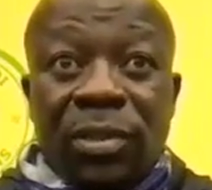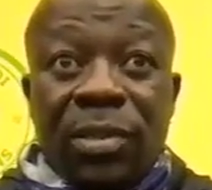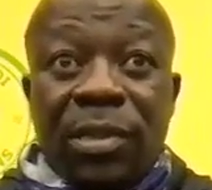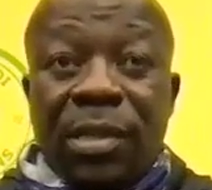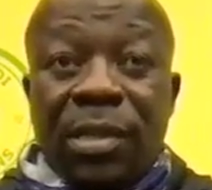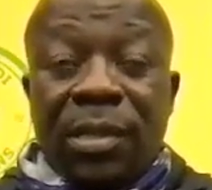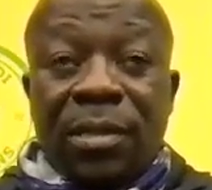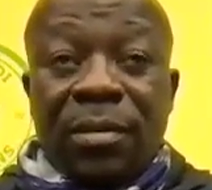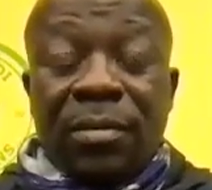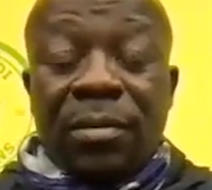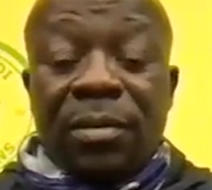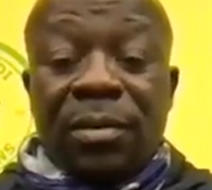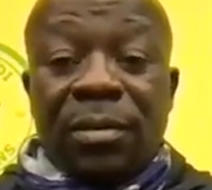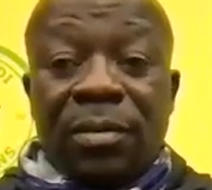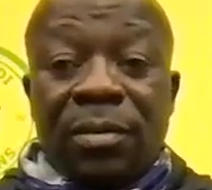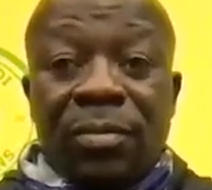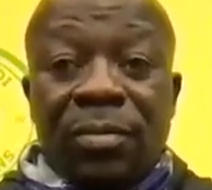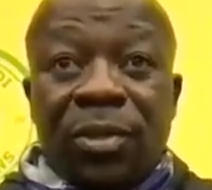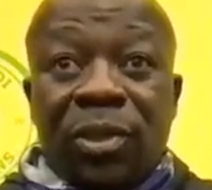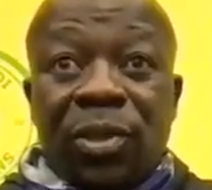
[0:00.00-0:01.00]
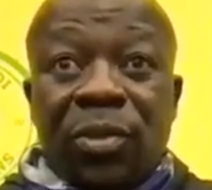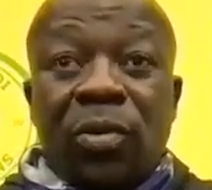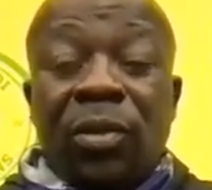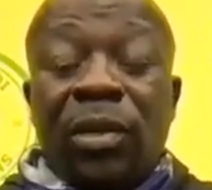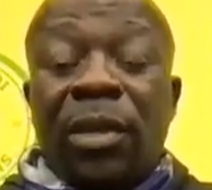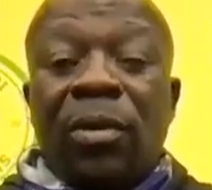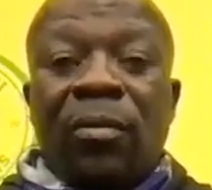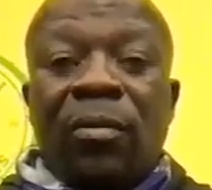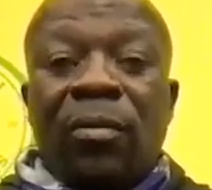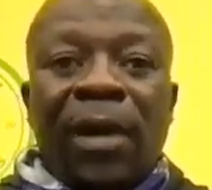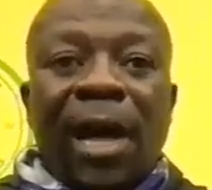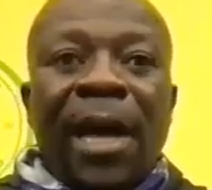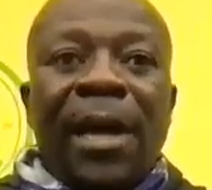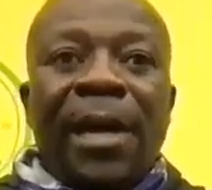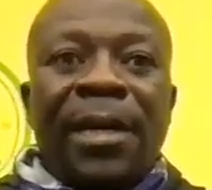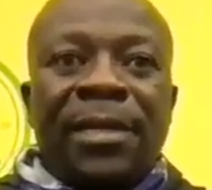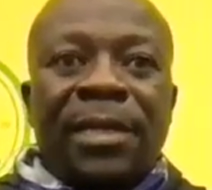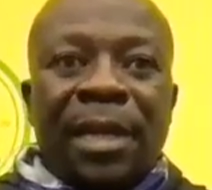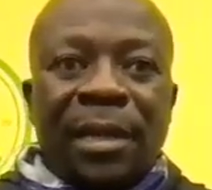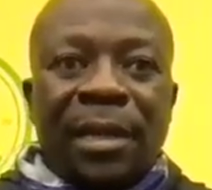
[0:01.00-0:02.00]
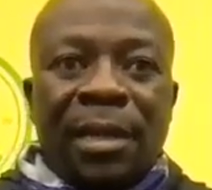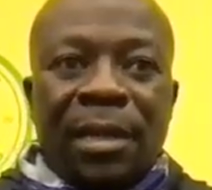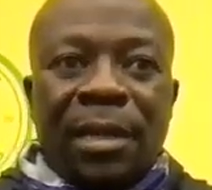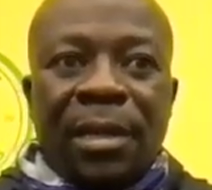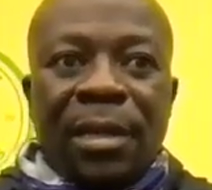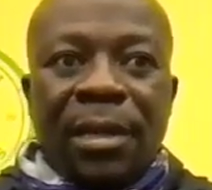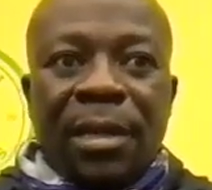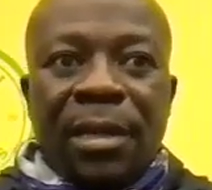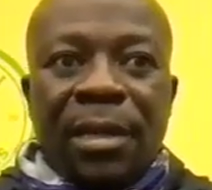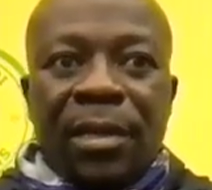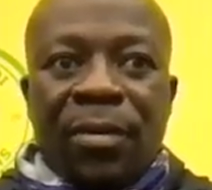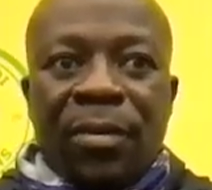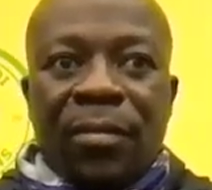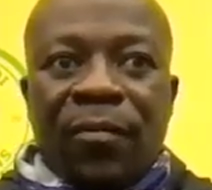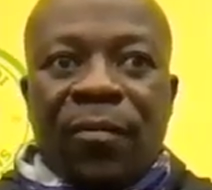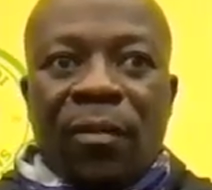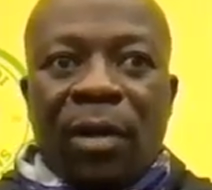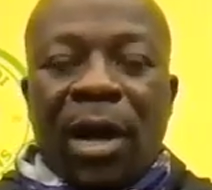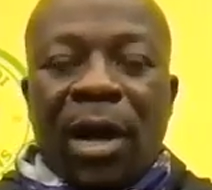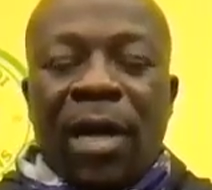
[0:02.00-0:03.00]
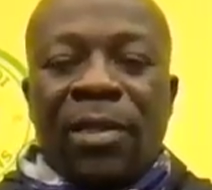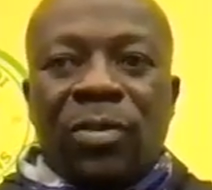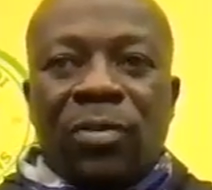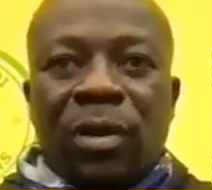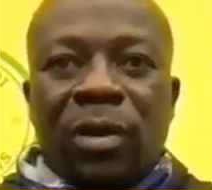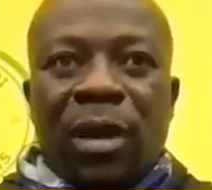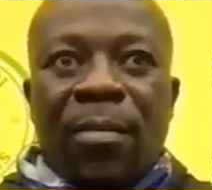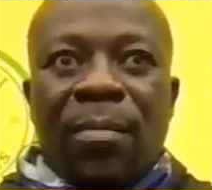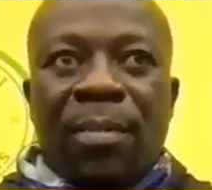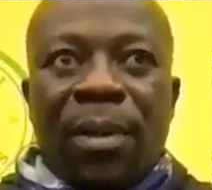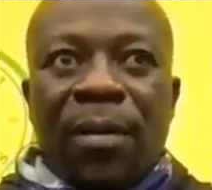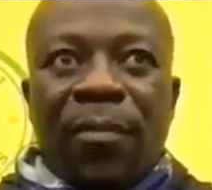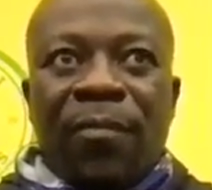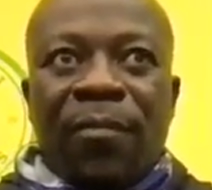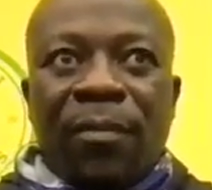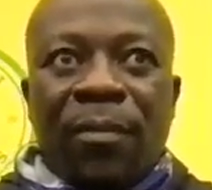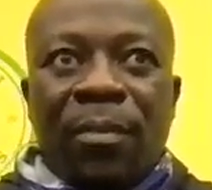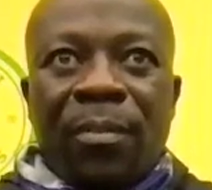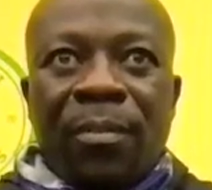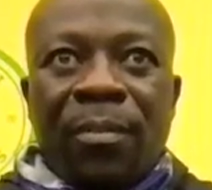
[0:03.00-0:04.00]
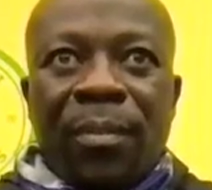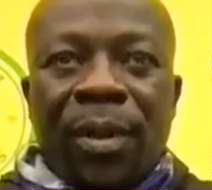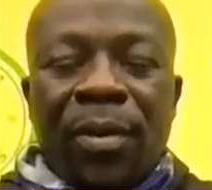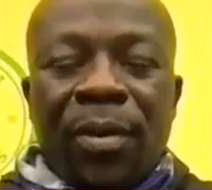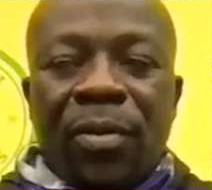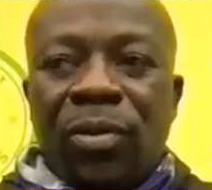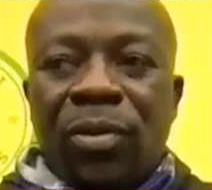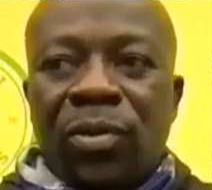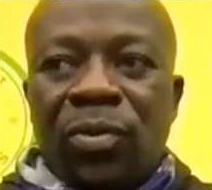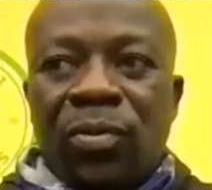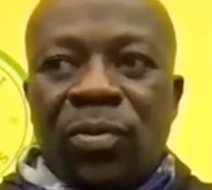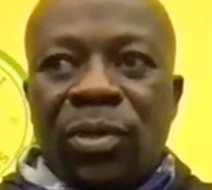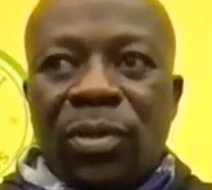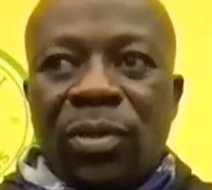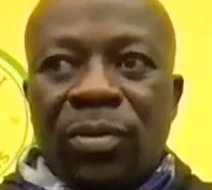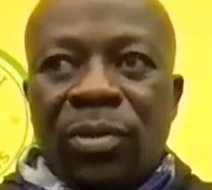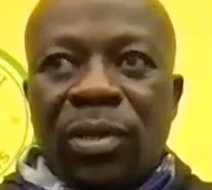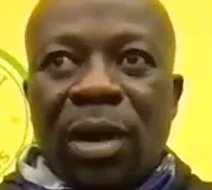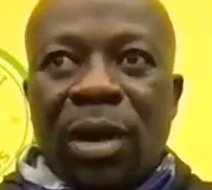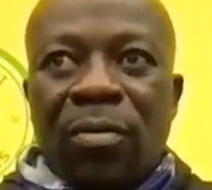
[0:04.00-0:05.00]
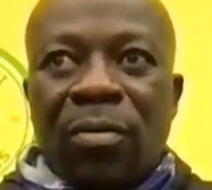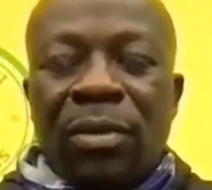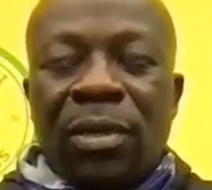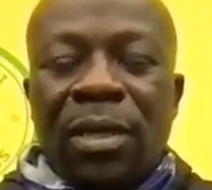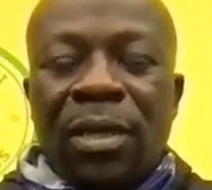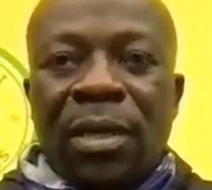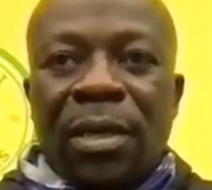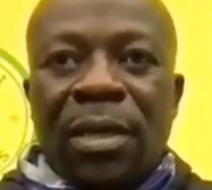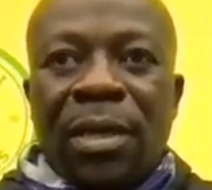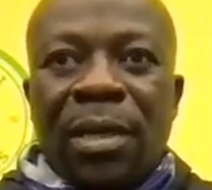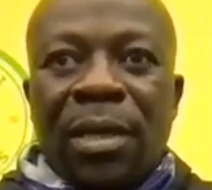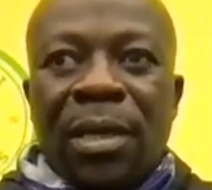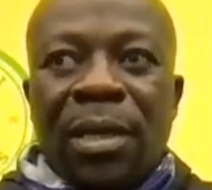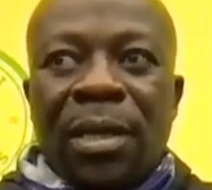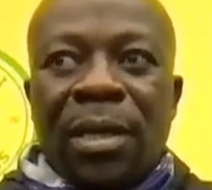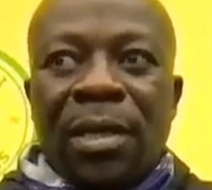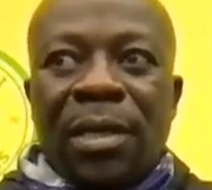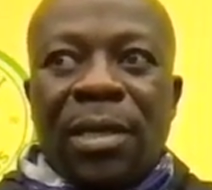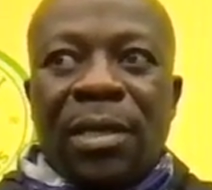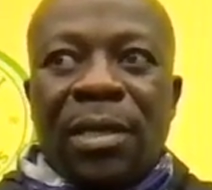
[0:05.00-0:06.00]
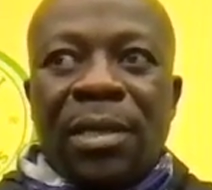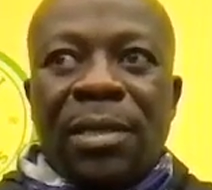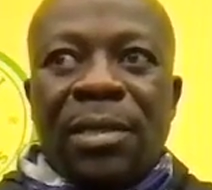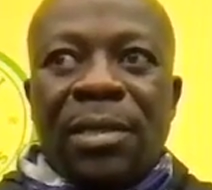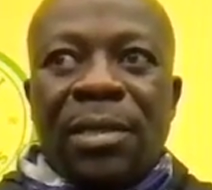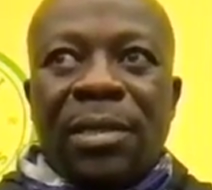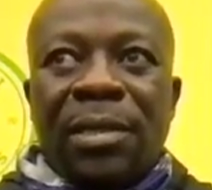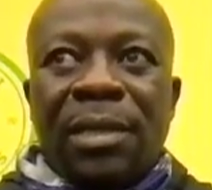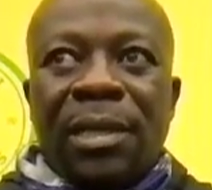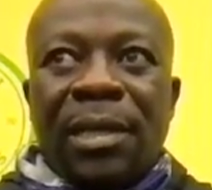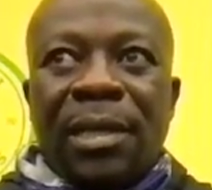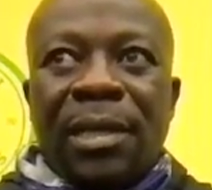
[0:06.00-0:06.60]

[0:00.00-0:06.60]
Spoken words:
You showed a lot of character, for us to come back from 2-0 down and